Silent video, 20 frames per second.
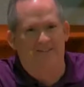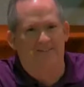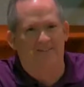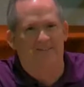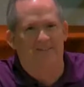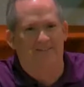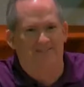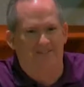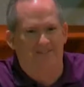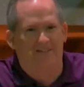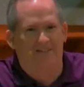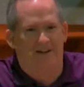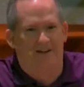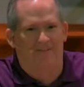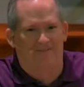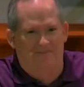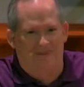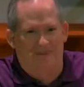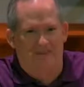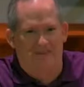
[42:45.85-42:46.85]
Stephen
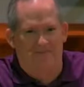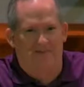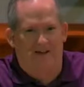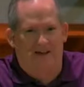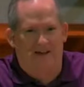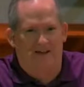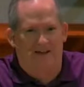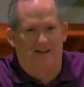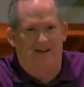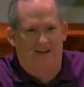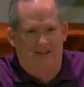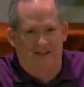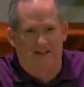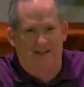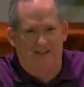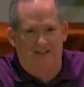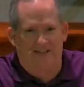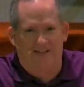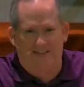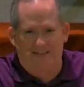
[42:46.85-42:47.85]
caught me. He ran down ahead
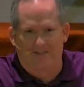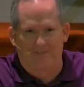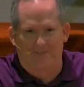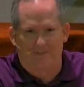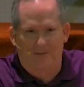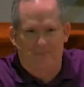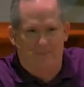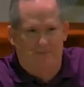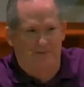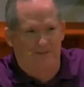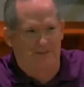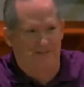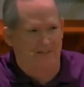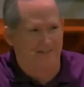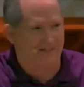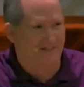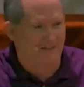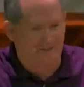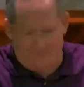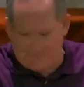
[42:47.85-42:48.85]
like the people here and
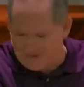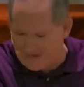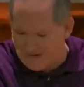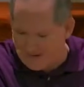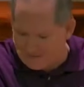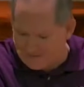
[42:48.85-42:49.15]
helped me out.